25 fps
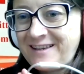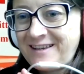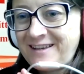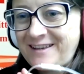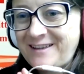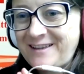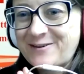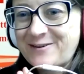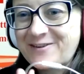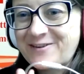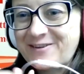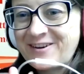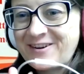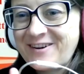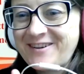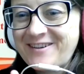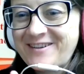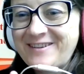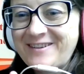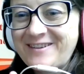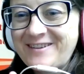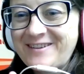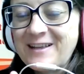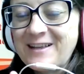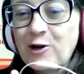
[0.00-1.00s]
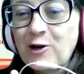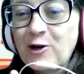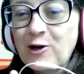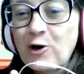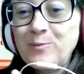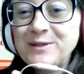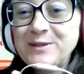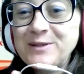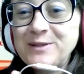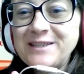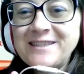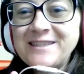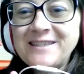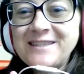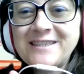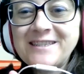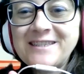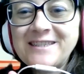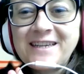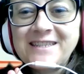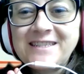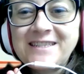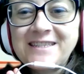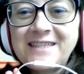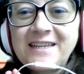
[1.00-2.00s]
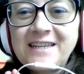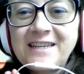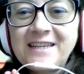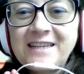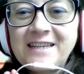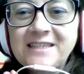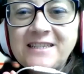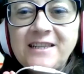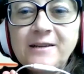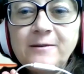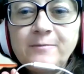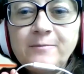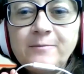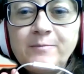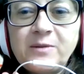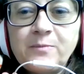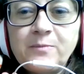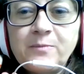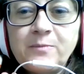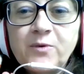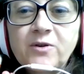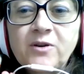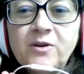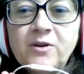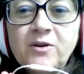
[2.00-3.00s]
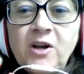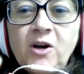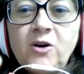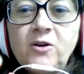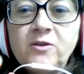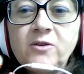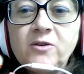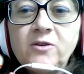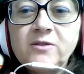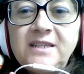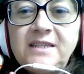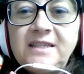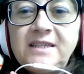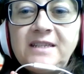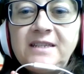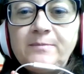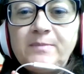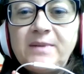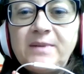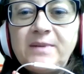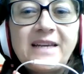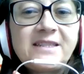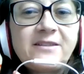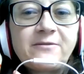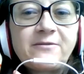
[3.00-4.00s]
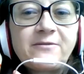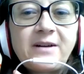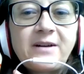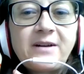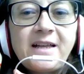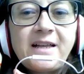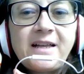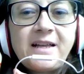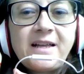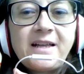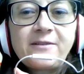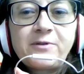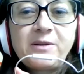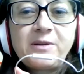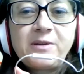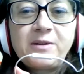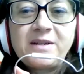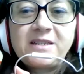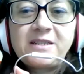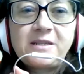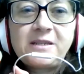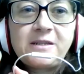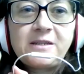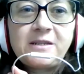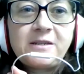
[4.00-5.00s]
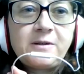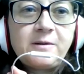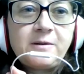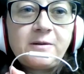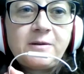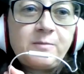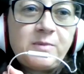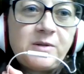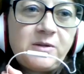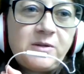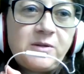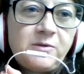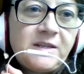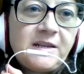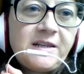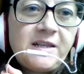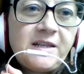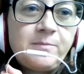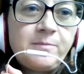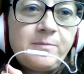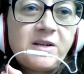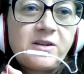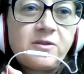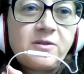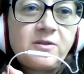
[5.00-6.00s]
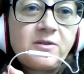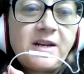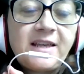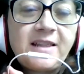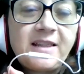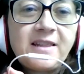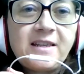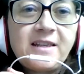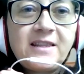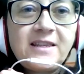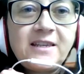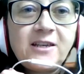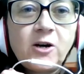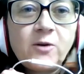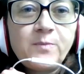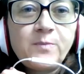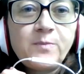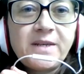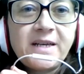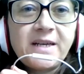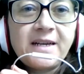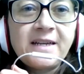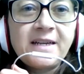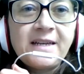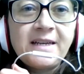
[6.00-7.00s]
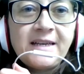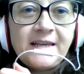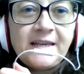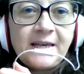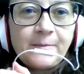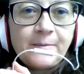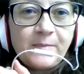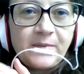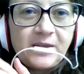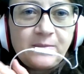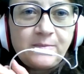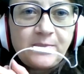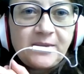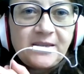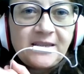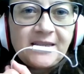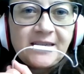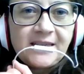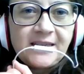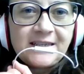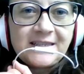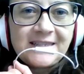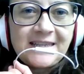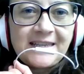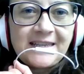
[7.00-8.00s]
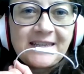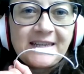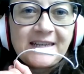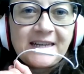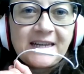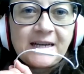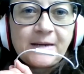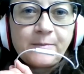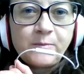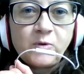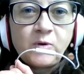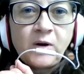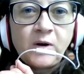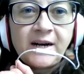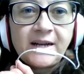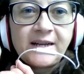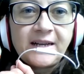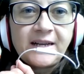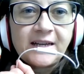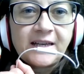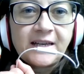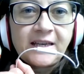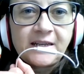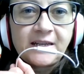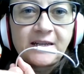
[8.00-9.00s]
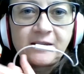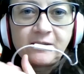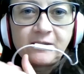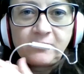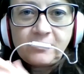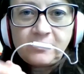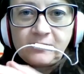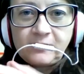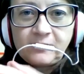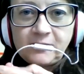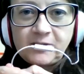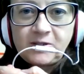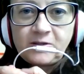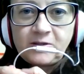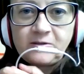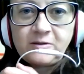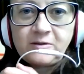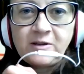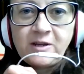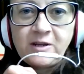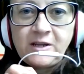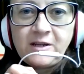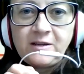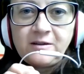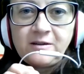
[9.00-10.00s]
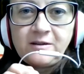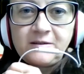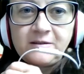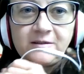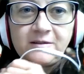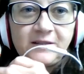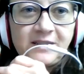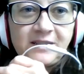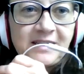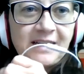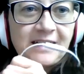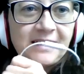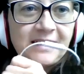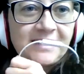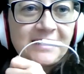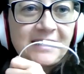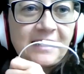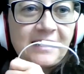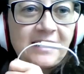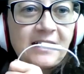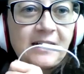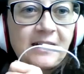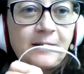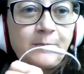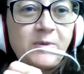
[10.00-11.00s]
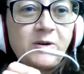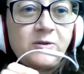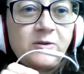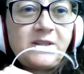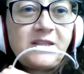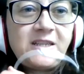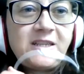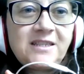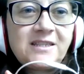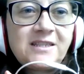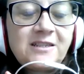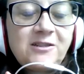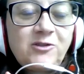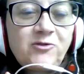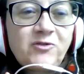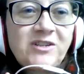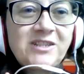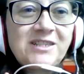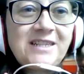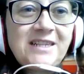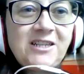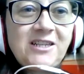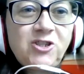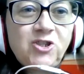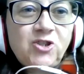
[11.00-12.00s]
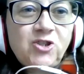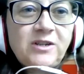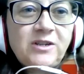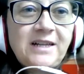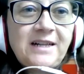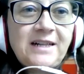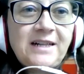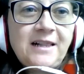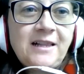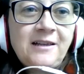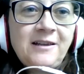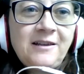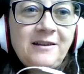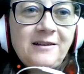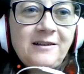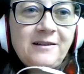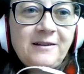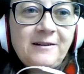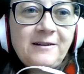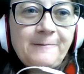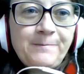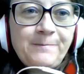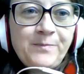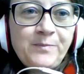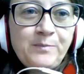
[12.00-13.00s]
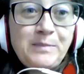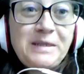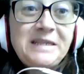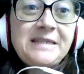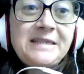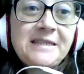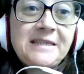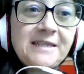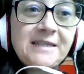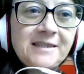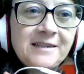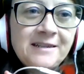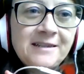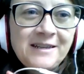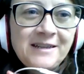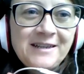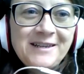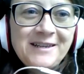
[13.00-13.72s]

in your competencies, can tell us a little bit more on the bilateral agreement between Lebanon and Ethiopia, and maybe Zeina Muhanna can also tell something about this transnational missing